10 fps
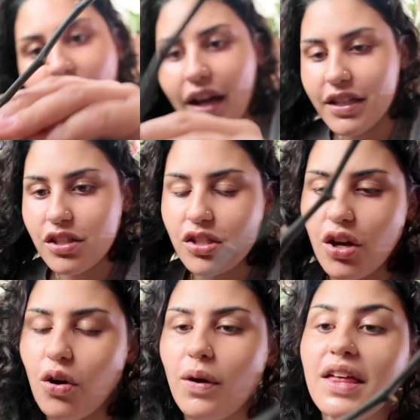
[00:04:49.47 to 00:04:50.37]
And
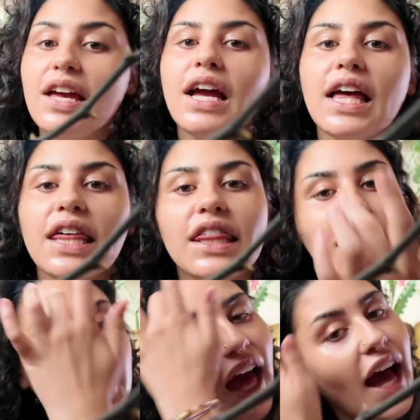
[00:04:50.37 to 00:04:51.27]
so
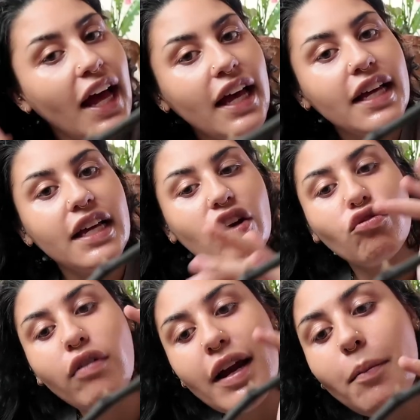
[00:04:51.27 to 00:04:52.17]
that,
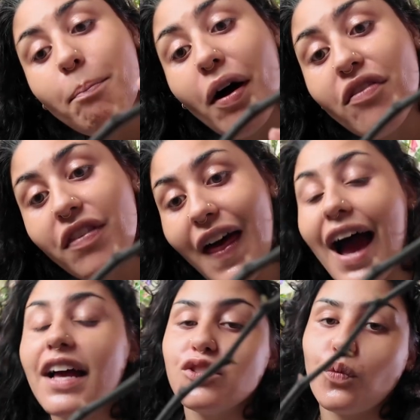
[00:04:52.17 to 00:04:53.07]
right above
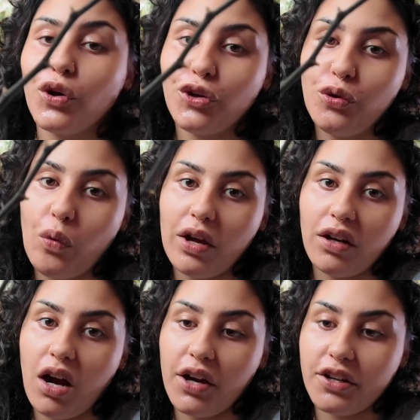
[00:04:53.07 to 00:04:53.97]
that is where you want to
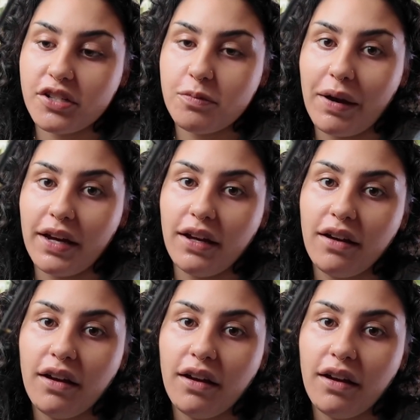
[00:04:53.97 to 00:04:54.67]
cut your spike.